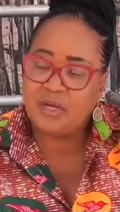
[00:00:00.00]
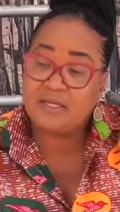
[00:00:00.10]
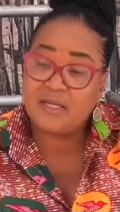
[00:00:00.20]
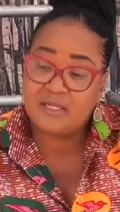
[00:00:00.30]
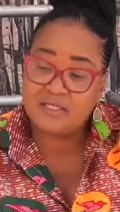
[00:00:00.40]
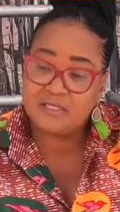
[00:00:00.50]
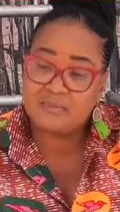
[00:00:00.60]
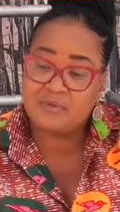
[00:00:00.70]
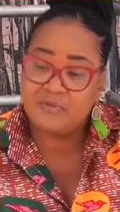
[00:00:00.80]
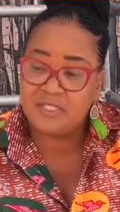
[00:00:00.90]

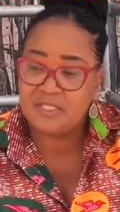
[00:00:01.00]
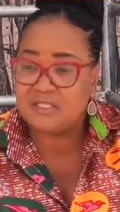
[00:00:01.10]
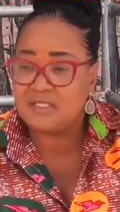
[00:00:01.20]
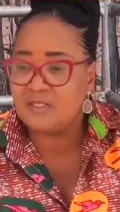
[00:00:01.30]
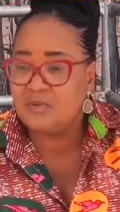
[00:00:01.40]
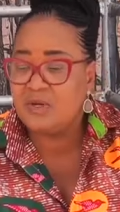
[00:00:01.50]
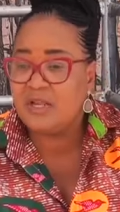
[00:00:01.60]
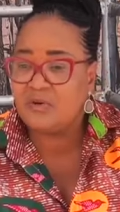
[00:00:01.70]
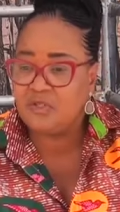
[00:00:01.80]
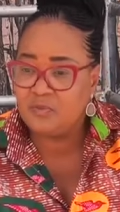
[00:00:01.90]
agricultural professionals who
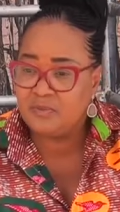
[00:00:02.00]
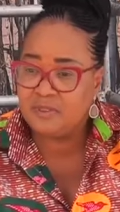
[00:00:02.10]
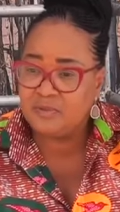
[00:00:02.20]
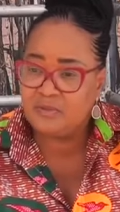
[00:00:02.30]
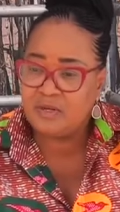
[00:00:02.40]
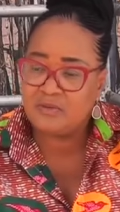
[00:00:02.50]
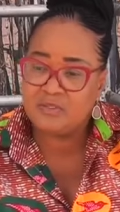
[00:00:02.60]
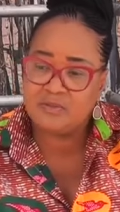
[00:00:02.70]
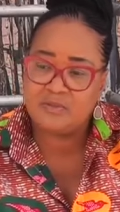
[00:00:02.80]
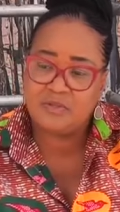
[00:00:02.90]
are not women, who are
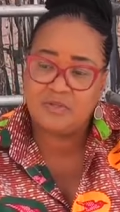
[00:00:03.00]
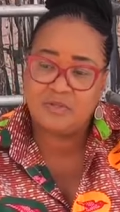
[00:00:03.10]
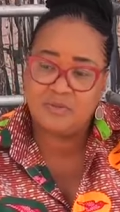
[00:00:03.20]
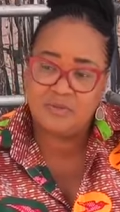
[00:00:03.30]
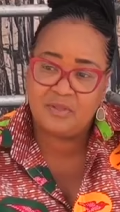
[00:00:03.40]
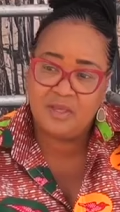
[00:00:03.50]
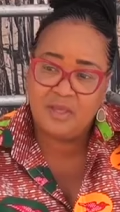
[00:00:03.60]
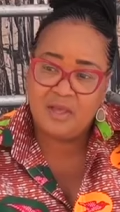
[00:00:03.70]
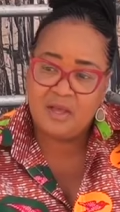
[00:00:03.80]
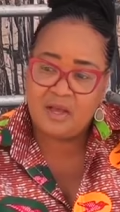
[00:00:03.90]
also not youth,
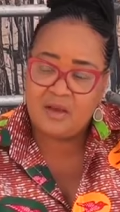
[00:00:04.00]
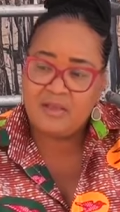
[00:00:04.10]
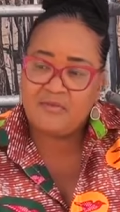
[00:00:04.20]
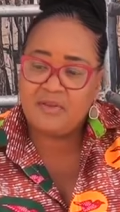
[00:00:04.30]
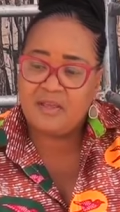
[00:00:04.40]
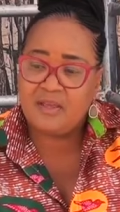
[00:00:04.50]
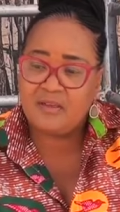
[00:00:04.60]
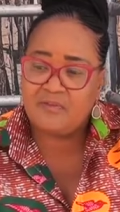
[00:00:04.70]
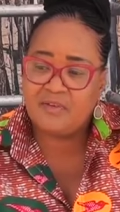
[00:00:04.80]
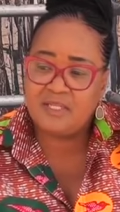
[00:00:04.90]
however,
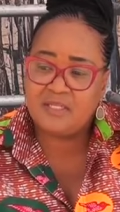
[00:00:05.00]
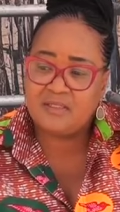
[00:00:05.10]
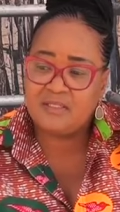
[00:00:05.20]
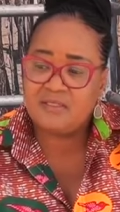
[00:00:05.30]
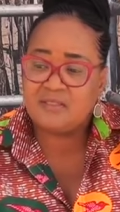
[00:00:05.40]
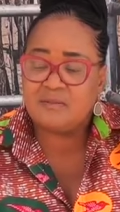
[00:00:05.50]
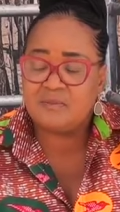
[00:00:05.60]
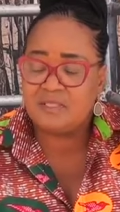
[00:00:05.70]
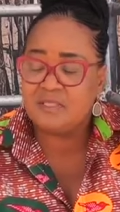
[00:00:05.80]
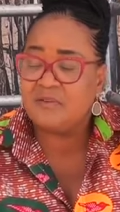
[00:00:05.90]
have a
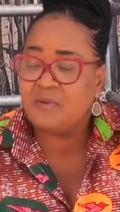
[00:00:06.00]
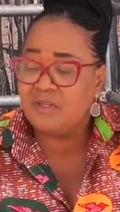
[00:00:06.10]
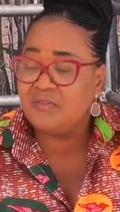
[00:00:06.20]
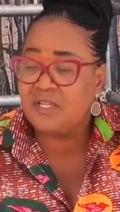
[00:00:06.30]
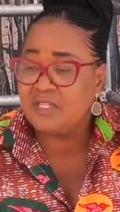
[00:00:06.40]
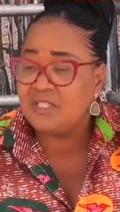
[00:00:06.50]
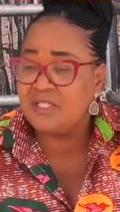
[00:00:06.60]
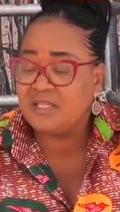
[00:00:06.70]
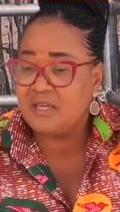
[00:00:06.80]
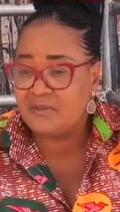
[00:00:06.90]
specific
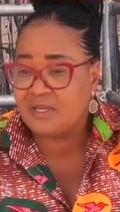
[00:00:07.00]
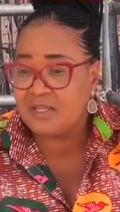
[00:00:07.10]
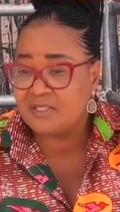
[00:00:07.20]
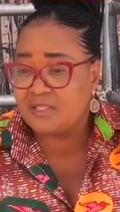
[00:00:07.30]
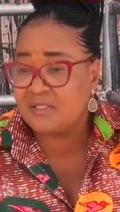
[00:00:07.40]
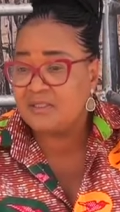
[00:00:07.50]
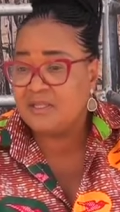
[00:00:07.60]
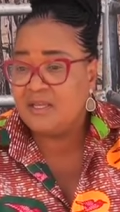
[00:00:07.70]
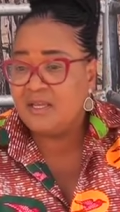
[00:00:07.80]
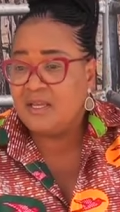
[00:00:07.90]
qualification in agriculture.
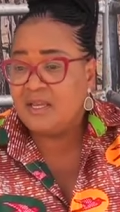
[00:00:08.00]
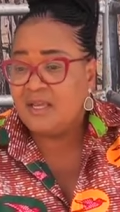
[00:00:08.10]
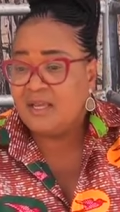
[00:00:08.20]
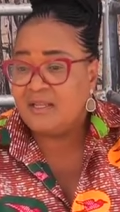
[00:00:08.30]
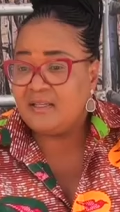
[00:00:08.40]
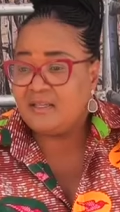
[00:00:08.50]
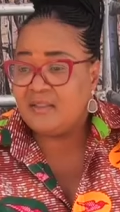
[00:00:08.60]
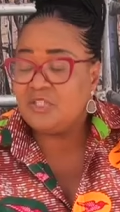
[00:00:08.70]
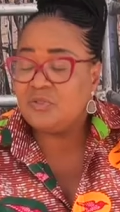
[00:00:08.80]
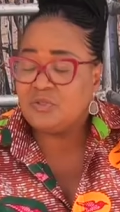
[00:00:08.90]
And
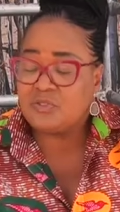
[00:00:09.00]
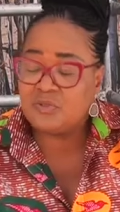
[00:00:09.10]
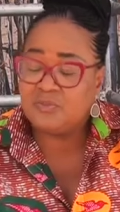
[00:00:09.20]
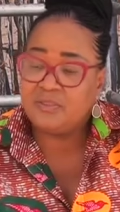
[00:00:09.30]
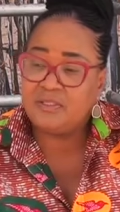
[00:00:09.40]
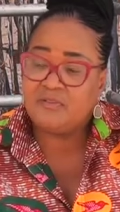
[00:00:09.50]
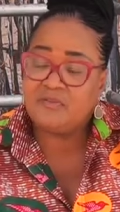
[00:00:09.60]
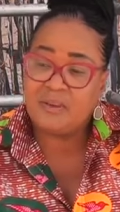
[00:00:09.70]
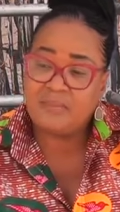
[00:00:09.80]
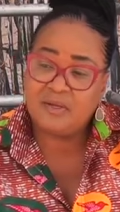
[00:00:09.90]
they should also be
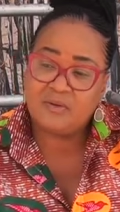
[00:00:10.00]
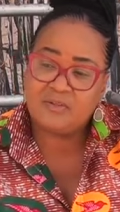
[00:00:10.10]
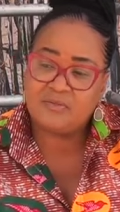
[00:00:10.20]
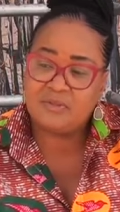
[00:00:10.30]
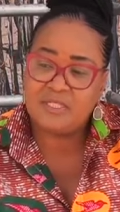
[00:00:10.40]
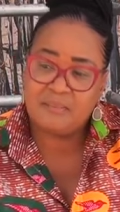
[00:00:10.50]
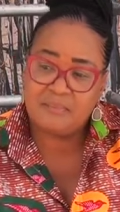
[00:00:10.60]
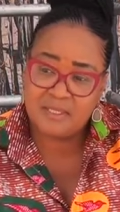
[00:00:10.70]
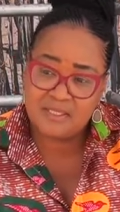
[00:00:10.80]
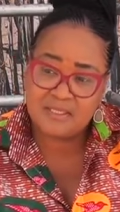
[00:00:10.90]
farming on a full time
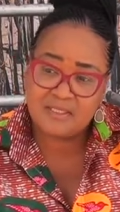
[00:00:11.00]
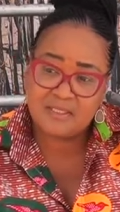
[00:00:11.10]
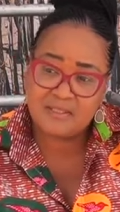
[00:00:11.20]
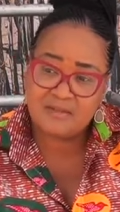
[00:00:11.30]
basis.